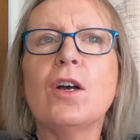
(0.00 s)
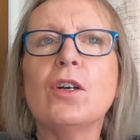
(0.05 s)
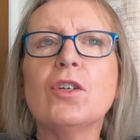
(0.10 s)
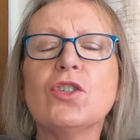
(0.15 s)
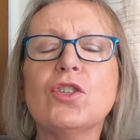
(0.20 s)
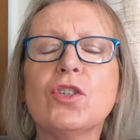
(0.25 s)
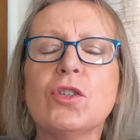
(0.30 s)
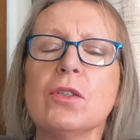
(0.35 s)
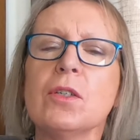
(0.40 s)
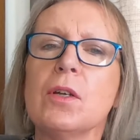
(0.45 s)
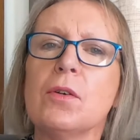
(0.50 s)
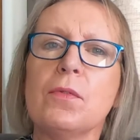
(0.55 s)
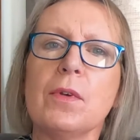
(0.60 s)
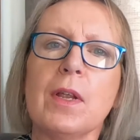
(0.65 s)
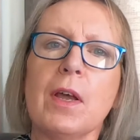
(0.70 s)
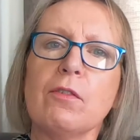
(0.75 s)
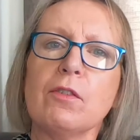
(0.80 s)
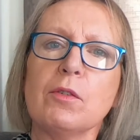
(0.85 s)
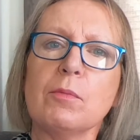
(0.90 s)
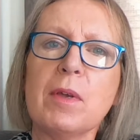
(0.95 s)
should have
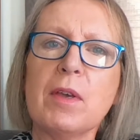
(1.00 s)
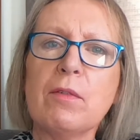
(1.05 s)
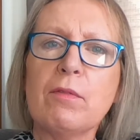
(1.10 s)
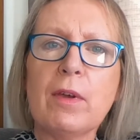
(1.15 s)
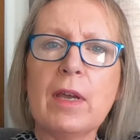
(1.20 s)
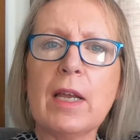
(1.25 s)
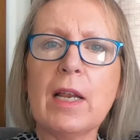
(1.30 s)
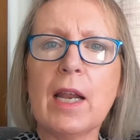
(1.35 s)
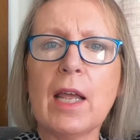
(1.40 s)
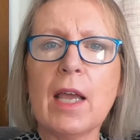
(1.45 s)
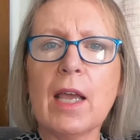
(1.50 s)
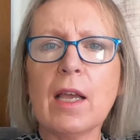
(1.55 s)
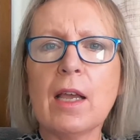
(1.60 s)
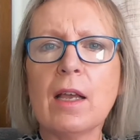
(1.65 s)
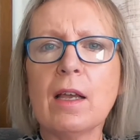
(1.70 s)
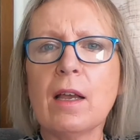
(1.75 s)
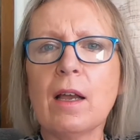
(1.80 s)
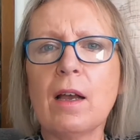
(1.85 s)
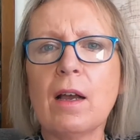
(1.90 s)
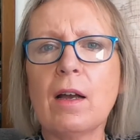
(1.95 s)
left me
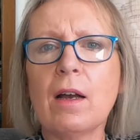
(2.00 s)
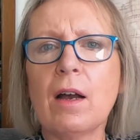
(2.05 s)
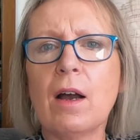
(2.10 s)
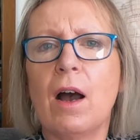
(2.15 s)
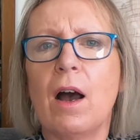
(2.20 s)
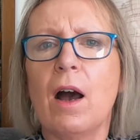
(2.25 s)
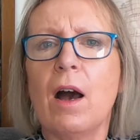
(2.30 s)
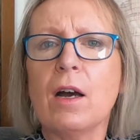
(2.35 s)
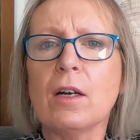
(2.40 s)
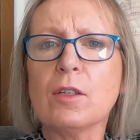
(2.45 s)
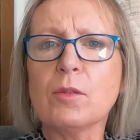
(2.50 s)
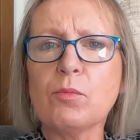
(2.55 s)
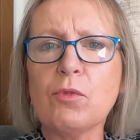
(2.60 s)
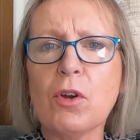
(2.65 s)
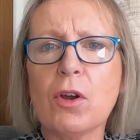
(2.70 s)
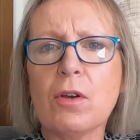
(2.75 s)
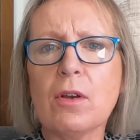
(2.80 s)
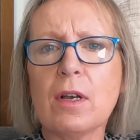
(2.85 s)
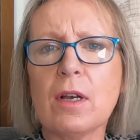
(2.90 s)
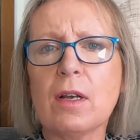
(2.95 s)
feeling
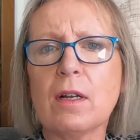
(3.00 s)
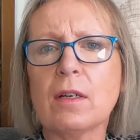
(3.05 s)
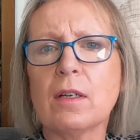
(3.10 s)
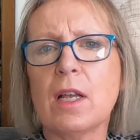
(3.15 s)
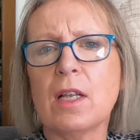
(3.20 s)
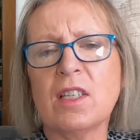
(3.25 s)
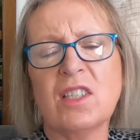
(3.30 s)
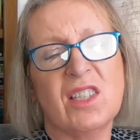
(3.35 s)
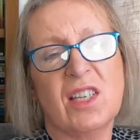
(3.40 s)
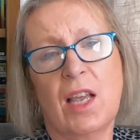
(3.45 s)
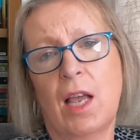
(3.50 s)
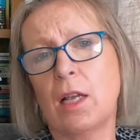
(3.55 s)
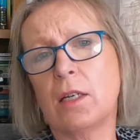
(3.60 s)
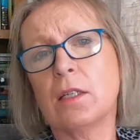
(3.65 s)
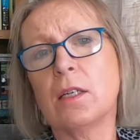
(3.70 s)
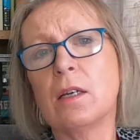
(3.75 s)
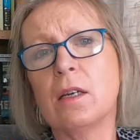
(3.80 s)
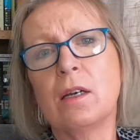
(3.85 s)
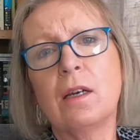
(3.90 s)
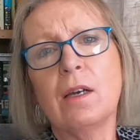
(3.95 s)
heartbroken and sad,